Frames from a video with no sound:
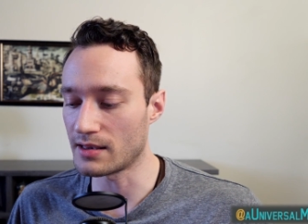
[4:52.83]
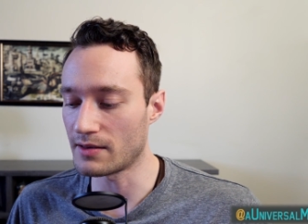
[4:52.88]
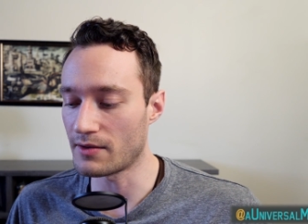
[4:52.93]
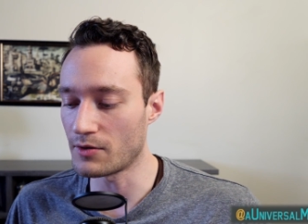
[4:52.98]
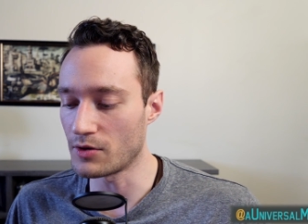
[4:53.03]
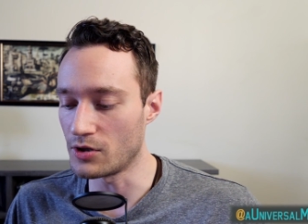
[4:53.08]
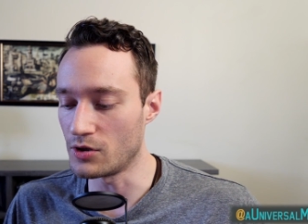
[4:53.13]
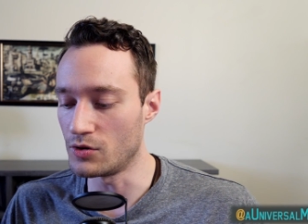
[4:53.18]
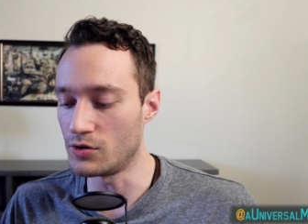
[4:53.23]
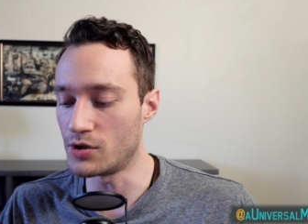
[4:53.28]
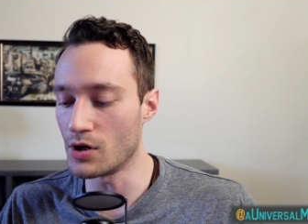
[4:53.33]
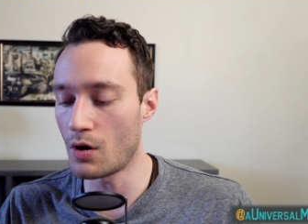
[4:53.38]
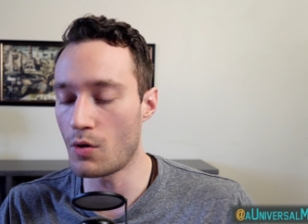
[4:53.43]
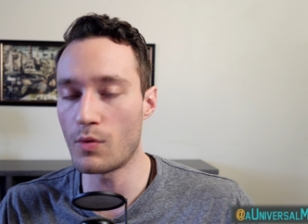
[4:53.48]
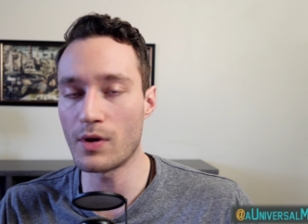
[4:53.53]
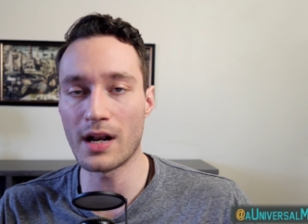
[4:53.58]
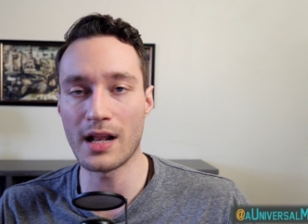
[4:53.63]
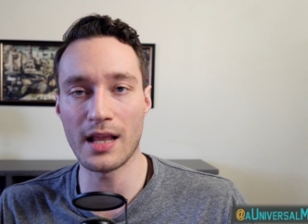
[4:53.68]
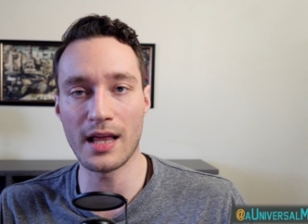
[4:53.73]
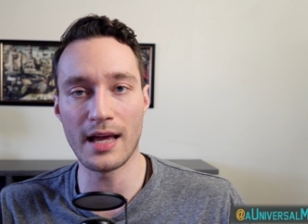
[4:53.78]
you don't
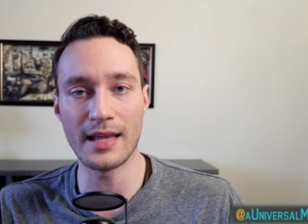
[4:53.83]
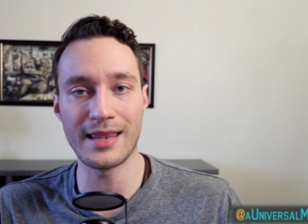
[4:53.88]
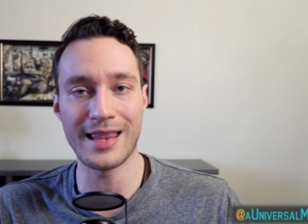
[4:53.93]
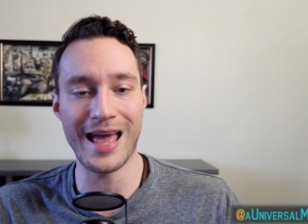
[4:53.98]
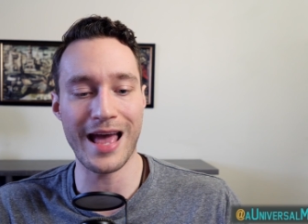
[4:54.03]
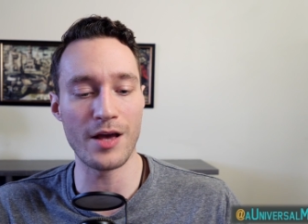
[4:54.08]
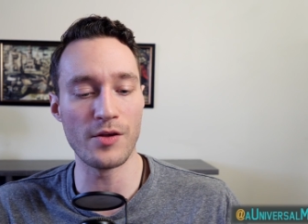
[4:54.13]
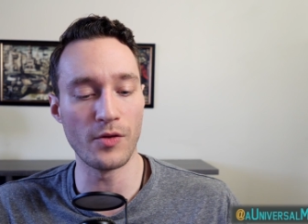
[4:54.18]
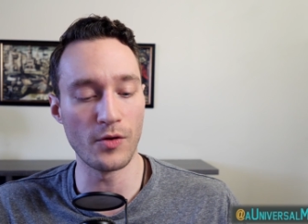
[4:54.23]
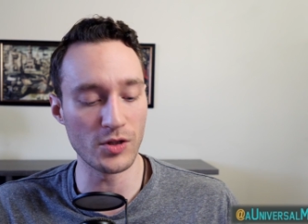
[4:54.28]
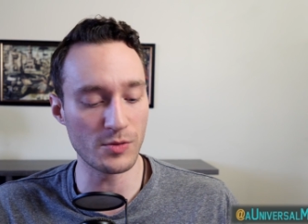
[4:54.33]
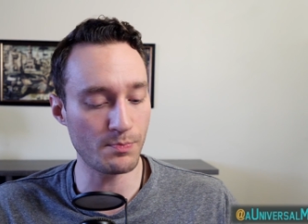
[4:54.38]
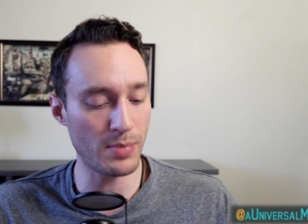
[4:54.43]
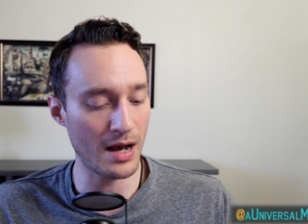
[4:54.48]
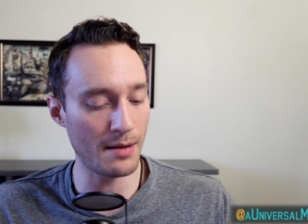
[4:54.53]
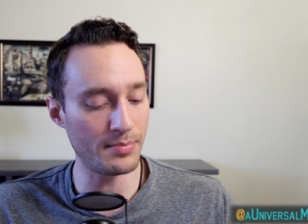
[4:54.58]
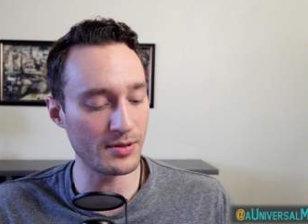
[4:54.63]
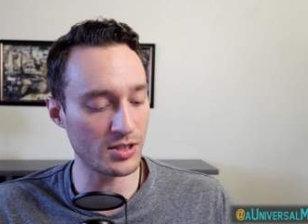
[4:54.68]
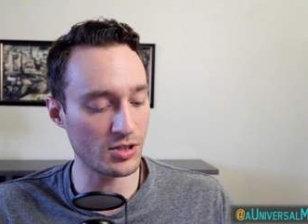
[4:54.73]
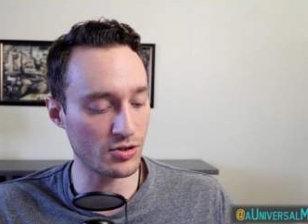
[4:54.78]
want to let that those puppet